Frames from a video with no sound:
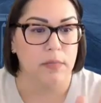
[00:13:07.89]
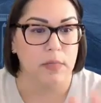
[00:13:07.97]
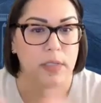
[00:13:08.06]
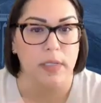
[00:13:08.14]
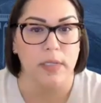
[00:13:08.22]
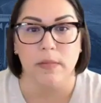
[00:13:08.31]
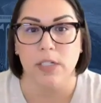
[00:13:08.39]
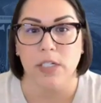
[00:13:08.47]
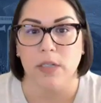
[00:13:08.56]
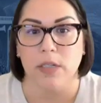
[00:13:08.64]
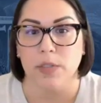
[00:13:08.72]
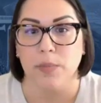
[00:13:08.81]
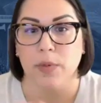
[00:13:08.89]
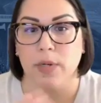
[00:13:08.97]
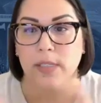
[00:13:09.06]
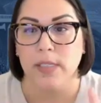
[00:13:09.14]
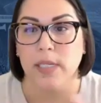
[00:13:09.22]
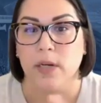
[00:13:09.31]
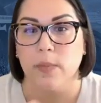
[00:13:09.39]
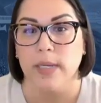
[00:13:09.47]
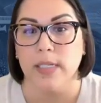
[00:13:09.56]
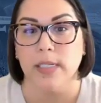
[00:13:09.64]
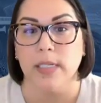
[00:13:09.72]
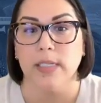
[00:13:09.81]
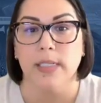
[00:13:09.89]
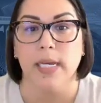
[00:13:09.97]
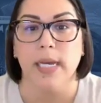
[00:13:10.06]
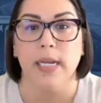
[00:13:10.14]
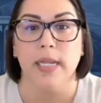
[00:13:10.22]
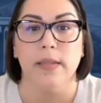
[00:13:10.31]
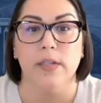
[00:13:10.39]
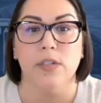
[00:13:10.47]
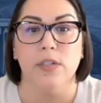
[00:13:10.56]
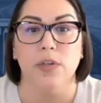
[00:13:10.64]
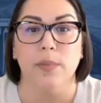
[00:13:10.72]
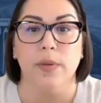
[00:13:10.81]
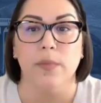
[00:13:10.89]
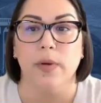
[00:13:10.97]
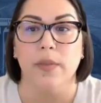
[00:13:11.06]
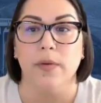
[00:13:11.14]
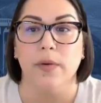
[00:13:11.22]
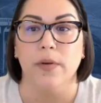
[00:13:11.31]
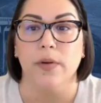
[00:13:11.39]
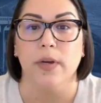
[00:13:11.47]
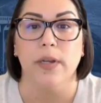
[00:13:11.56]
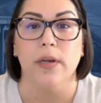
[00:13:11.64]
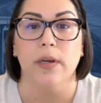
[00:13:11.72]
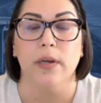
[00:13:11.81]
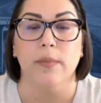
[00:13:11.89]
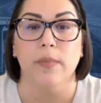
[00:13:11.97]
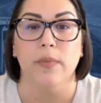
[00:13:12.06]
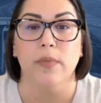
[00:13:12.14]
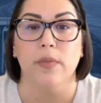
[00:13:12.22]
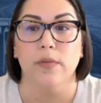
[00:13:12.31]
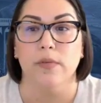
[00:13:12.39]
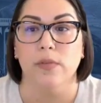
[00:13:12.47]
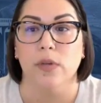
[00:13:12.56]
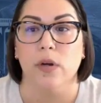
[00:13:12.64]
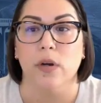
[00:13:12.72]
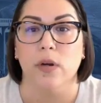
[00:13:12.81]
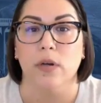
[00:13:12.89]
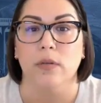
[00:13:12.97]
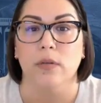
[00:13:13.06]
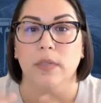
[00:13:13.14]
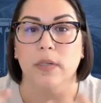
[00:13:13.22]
the challenge process, how we conducted that, and then determine whether or not those are